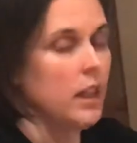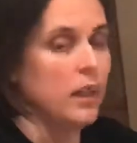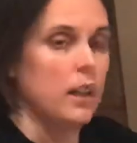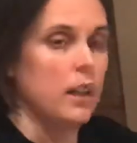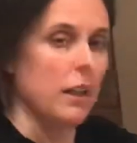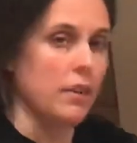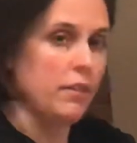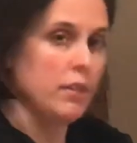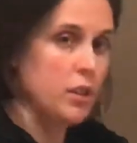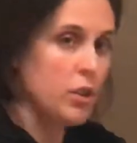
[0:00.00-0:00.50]
Now
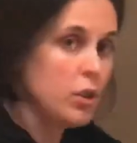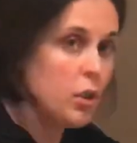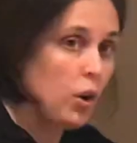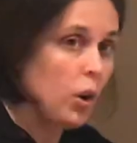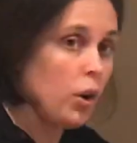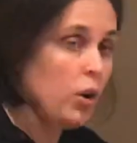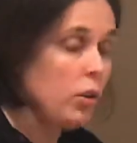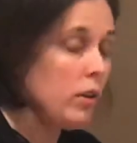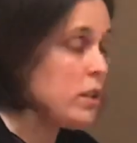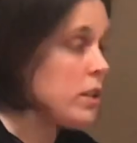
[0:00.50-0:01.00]
if it's
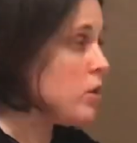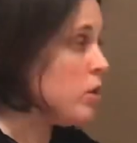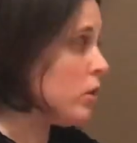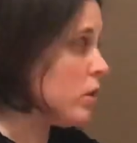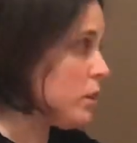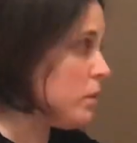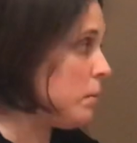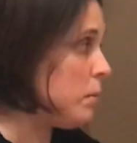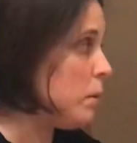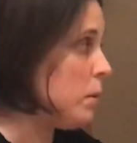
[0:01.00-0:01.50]
not
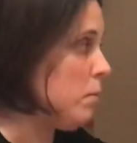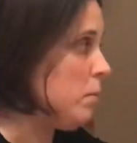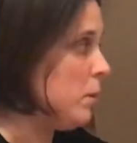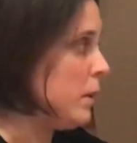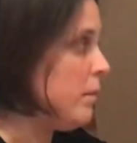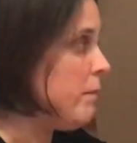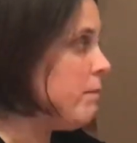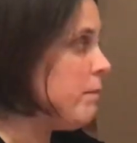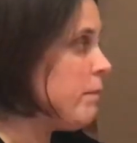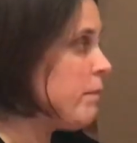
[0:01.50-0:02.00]
a
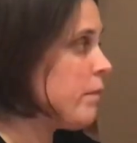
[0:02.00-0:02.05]
problem.